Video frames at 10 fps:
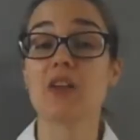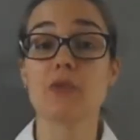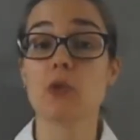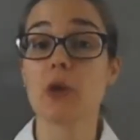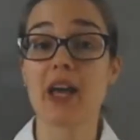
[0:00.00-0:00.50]

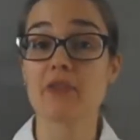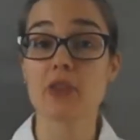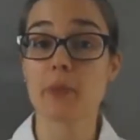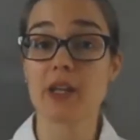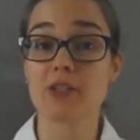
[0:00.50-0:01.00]
if you
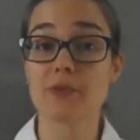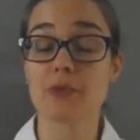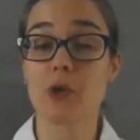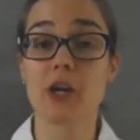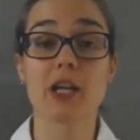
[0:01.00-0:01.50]
have the
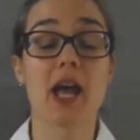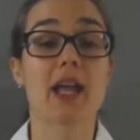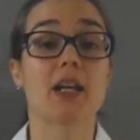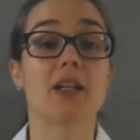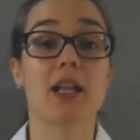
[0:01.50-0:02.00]
budget for it
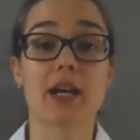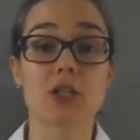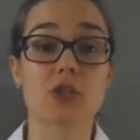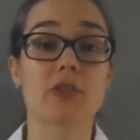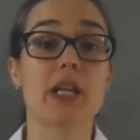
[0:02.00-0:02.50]
and
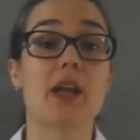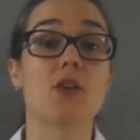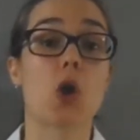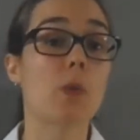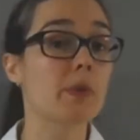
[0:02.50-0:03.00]
luxury
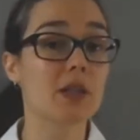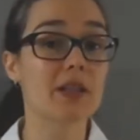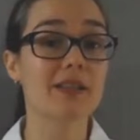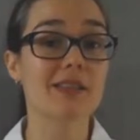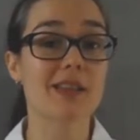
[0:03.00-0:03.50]
and
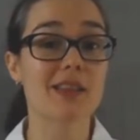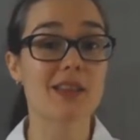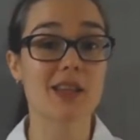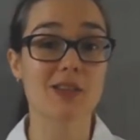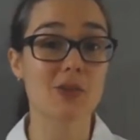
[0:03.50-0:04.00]
opulence are
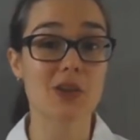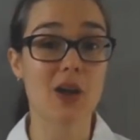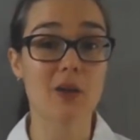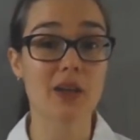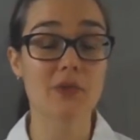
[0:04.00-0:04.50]
the thing you're
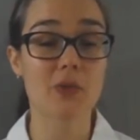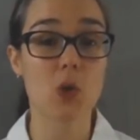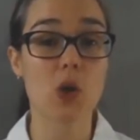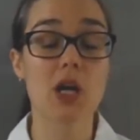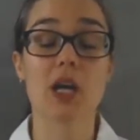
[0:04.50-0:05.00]
going
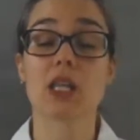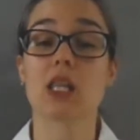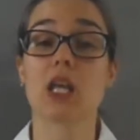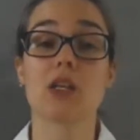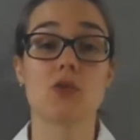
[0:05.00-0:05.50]
for,
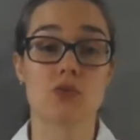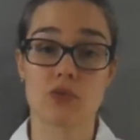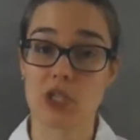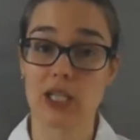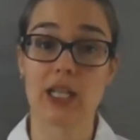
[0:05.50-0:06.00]
then you
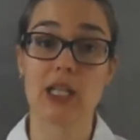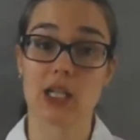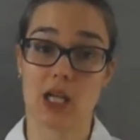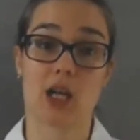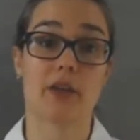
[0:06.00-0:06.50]

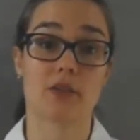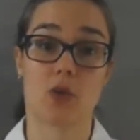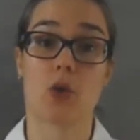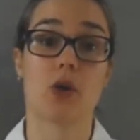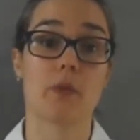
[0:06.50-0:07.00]
really
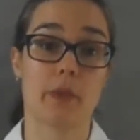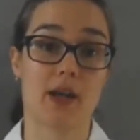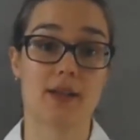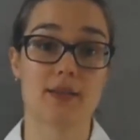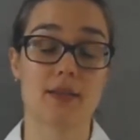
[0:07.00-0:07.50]
can't go
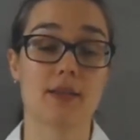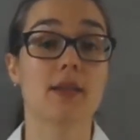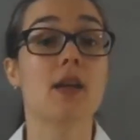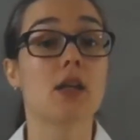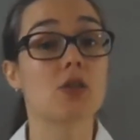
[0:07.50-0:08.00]
past
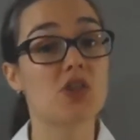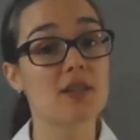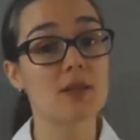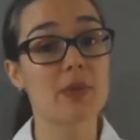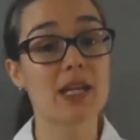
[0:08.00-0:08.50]
it.
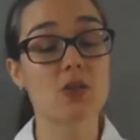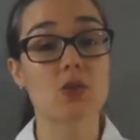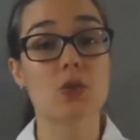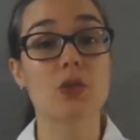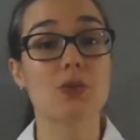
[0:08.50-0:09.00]
Just make
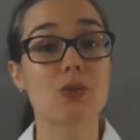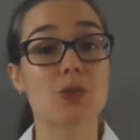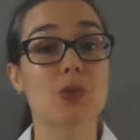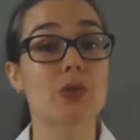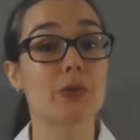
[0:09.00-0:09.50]
sure you
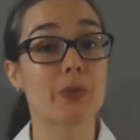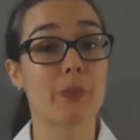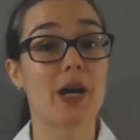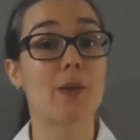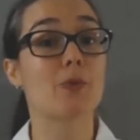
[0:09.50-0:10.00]
source your
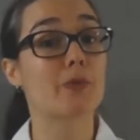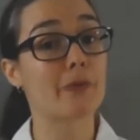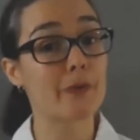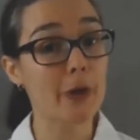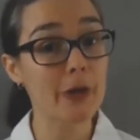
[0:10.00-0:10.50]
marble
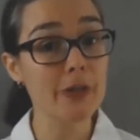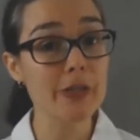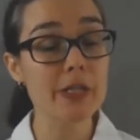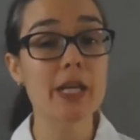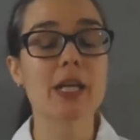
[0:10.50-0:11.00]

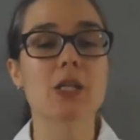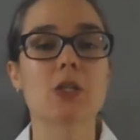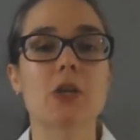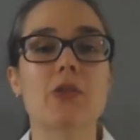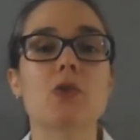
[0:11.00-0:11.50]
first
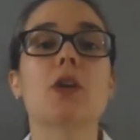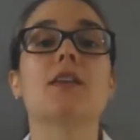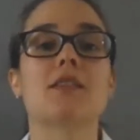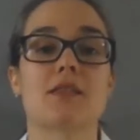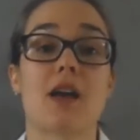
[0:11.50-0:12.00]
so that you
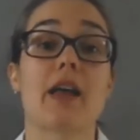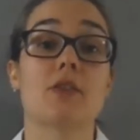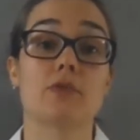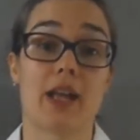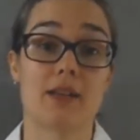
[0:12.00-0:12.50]
can
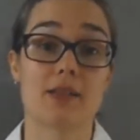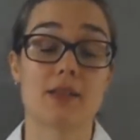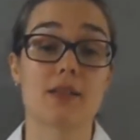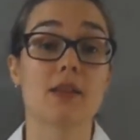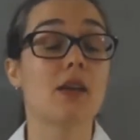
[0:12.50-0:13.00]
design around
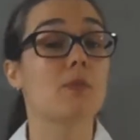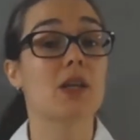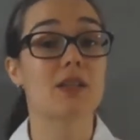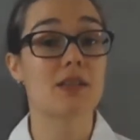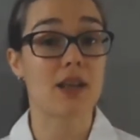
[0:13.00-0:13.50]
it.
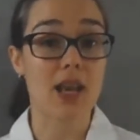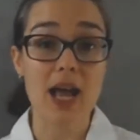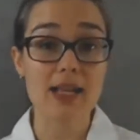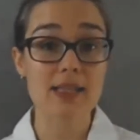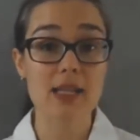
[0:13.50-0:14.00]
Because the
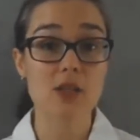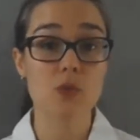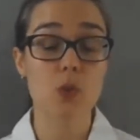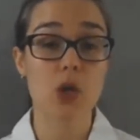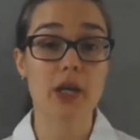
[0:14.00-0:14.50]
last thing
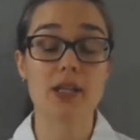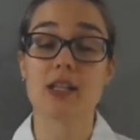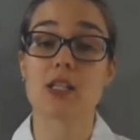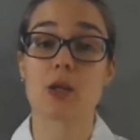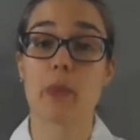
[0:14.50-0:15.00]
you
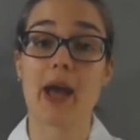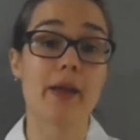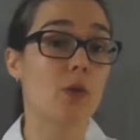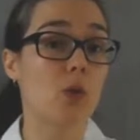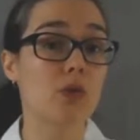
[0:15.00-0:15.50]
want is to
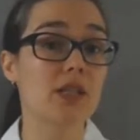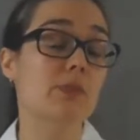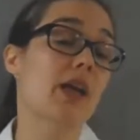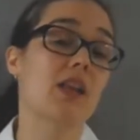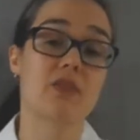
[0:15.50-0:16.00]
pay all
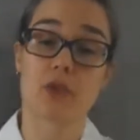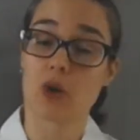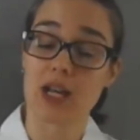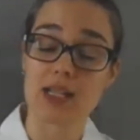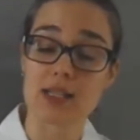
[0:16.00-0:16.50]
this money
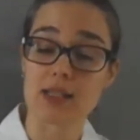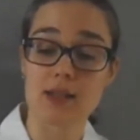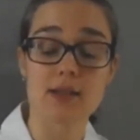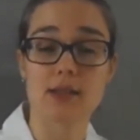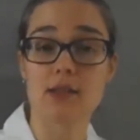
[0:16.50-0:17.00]
for a
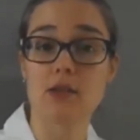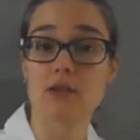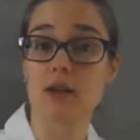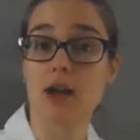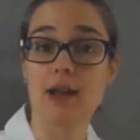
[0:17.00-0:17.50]
sexy
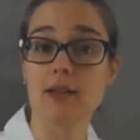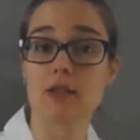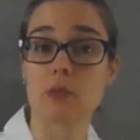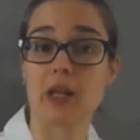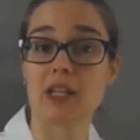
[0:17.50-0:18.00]
long
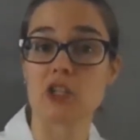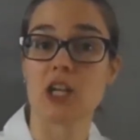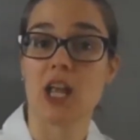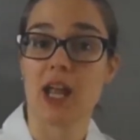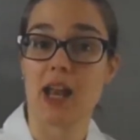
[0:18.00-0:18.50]
island
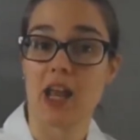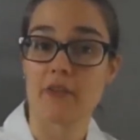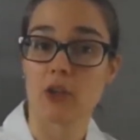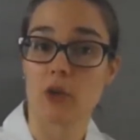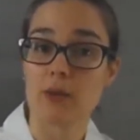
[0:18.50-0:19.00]
bench and
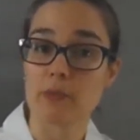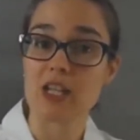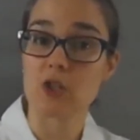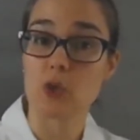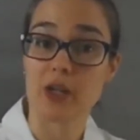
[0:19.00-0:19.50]
have a great
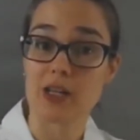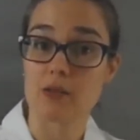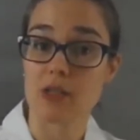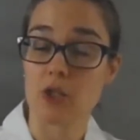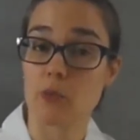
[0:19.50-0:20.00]
big joint
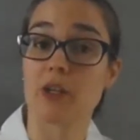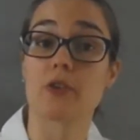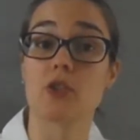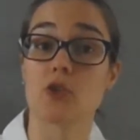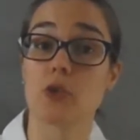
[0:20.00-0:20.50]
in the middle
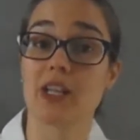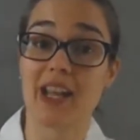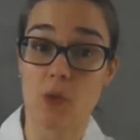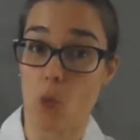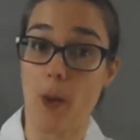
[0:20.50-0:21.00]
because you
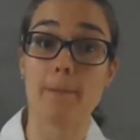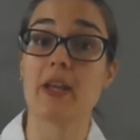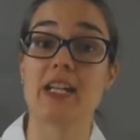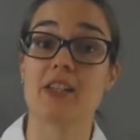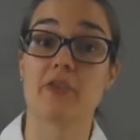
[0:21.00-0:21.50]
couldn't get
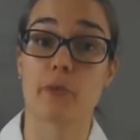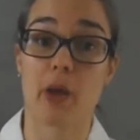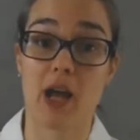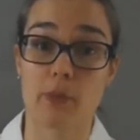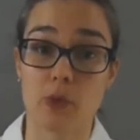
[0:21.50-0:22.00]
one piece of
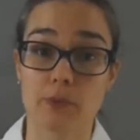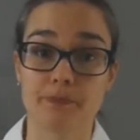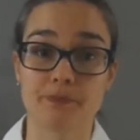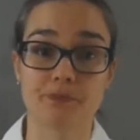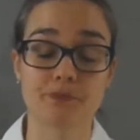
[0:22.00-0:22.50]
marble.